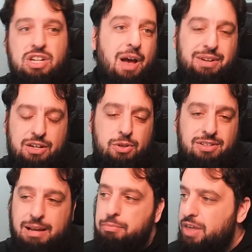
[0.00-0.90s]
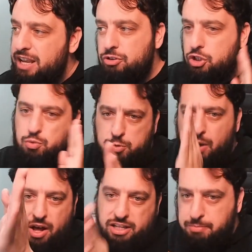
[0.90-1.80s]
and I would do the same thing, just
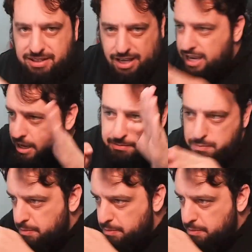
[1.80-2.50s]
respond as best I can,